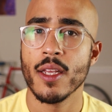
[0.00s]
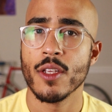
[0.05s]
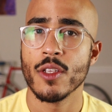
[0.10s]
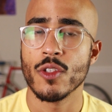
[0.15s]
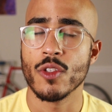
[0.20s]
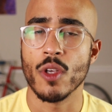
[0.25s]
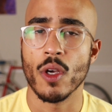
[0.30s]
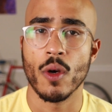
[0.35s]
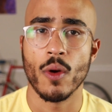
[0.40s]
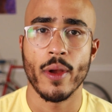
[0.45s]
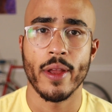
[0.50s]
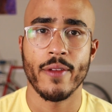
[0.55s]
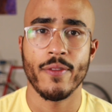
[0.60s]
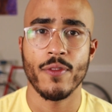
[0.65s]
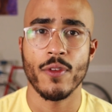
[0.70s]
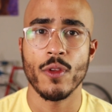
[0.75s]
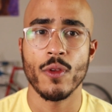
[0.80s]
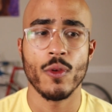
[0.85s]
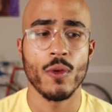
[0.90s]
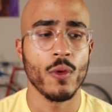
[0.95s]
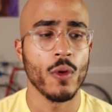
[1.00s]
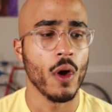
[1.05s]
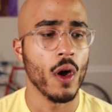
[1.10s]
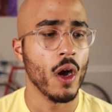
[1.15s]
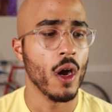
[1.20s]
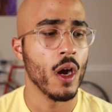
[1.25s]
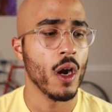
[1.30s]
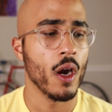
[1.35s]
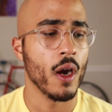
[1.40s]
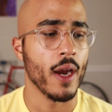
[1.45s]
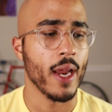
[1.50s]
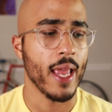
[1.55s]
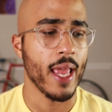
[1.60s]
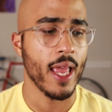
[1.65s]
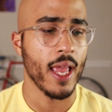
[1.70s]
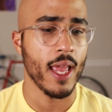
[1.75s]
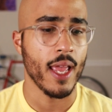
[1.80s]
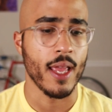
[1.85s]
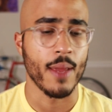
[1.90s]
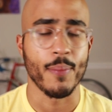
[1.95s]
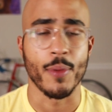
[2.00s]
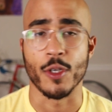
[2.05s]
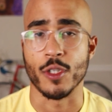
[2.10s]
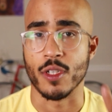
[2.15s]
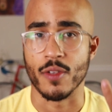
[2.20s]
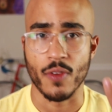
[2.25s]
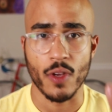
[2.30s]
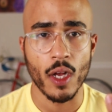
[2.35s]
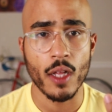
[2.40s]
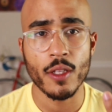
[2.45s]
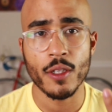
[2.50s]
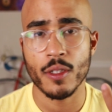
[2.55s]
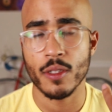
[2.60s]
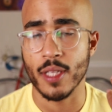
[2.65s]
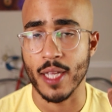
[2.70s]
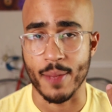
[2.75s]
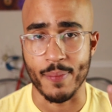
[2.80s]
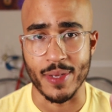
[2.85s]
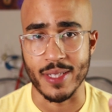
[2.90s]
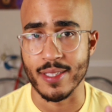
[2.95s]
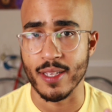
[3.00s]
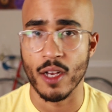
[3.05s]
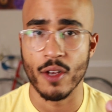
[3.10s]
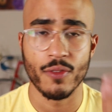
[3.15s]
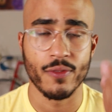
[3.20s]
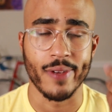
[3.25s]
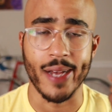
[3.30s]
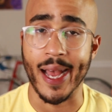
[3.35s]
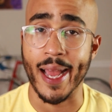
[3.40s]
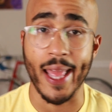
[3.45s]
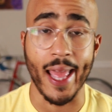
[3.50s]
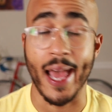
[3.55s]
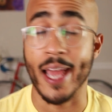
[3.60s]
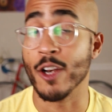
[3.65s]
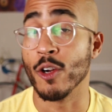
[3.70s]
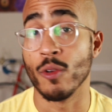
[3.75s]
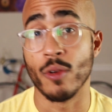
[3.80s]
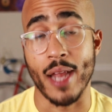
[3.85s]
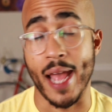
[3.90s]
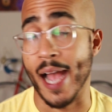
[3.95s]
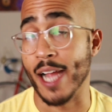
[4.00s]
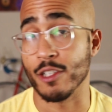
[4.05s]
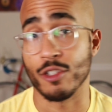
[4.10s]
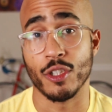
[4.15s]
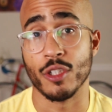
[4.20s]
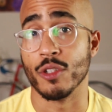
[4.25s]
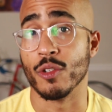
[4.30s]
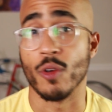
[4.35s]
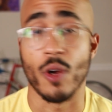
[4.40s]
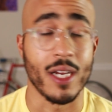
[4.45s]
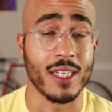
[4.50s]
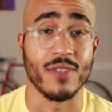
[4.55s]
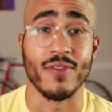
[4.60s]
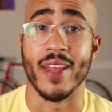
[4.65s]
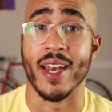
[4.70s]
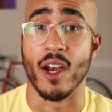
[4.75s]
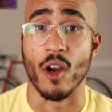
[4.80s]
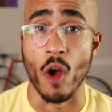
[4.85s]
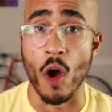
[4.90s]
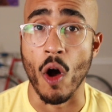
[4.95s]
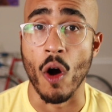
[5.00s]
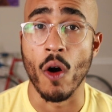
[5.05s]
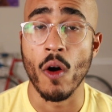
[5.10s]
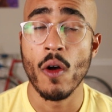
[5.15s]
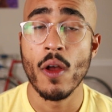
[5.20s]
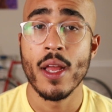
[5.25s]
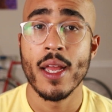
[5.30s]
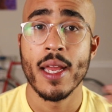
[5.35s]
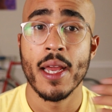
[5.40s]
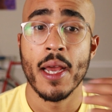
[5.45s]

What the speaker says: So if you are a person of color like myself, I don't actually do CrossFit at all.